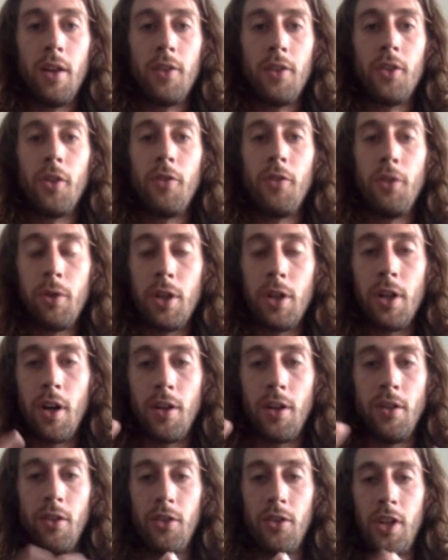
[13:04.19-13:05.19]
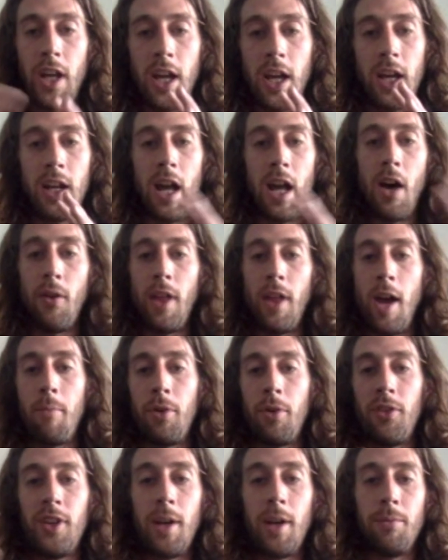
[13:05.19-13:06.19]
So if you can understand how
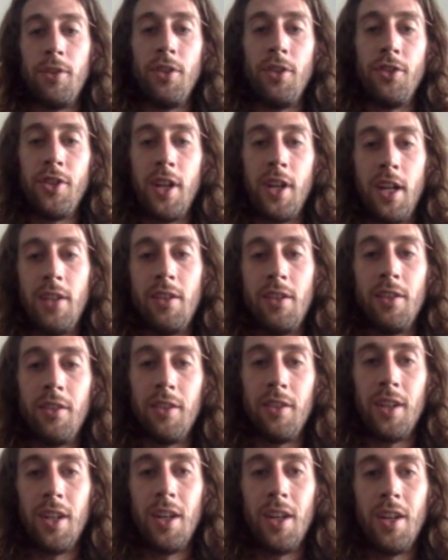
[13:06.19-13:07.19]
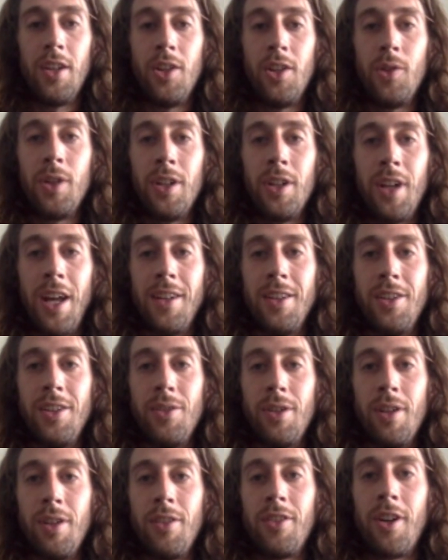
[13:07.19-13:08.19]
that perception changes, you
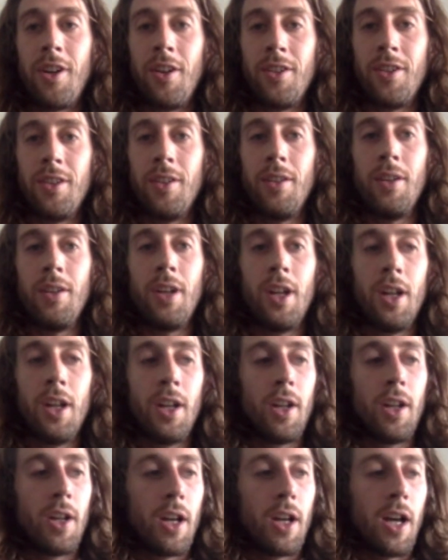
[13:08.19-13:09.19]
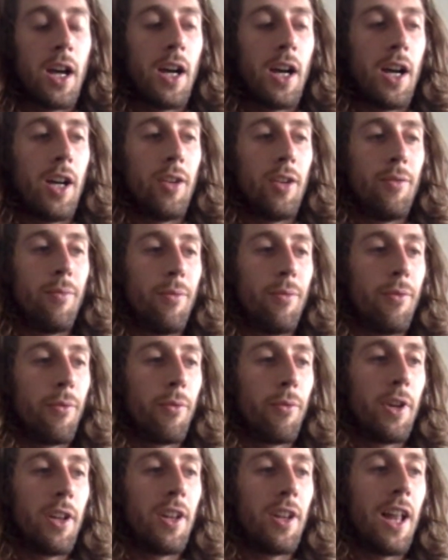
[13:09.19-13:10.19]
can start to
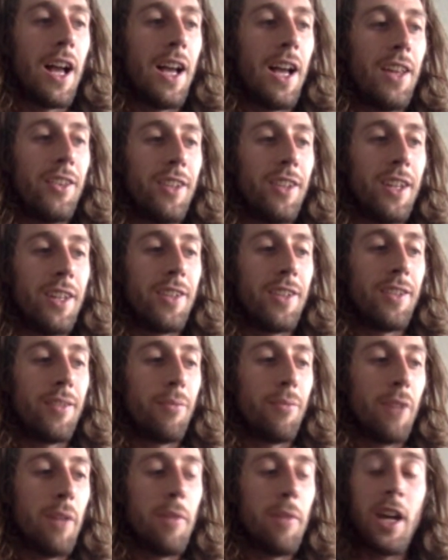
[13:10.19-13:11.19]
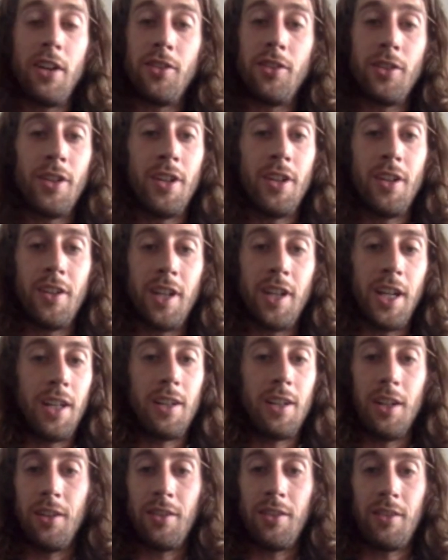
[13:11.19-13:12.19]
realize that maybe I shouldn't
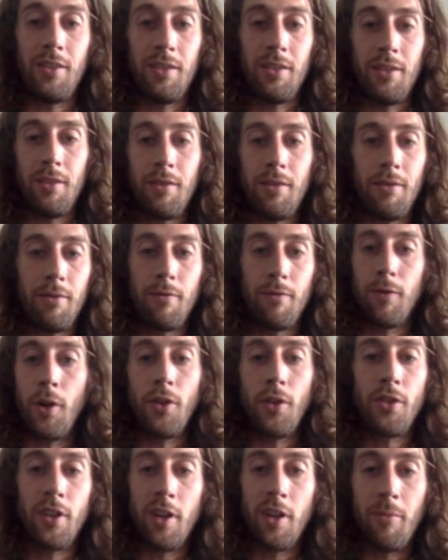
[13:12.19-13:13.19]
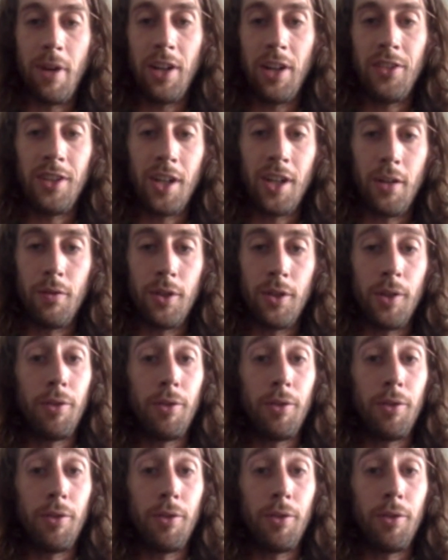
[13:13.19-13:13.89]
take this version of myself so